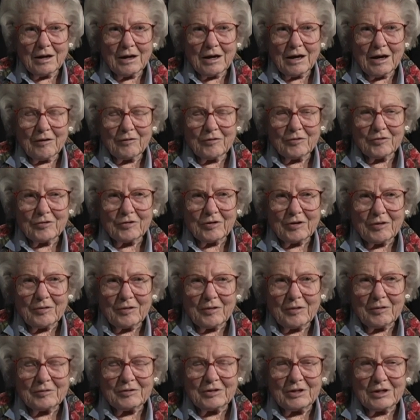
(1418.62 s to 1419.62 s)
was
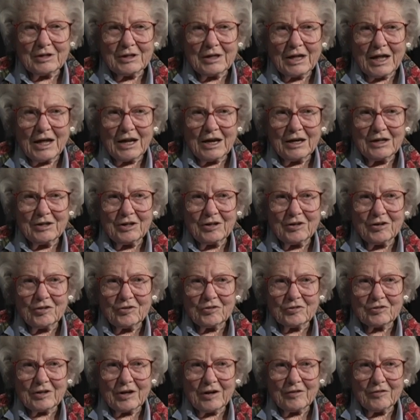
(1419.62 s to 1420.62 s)
delighted to
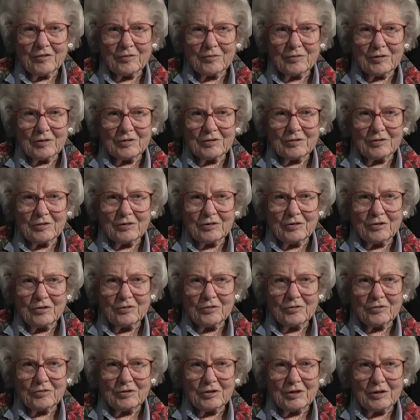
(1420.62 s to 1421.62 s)
discover when
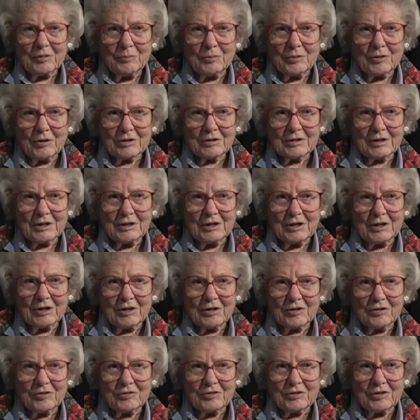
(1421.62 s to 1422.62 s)
UC Berkeley did
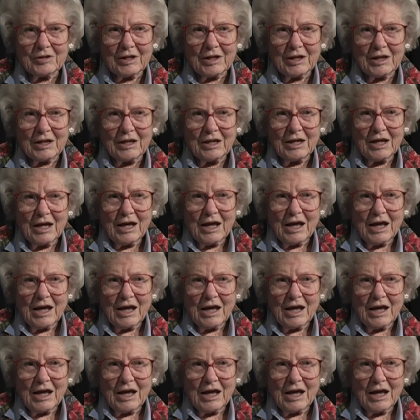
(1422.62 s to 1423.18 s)
a study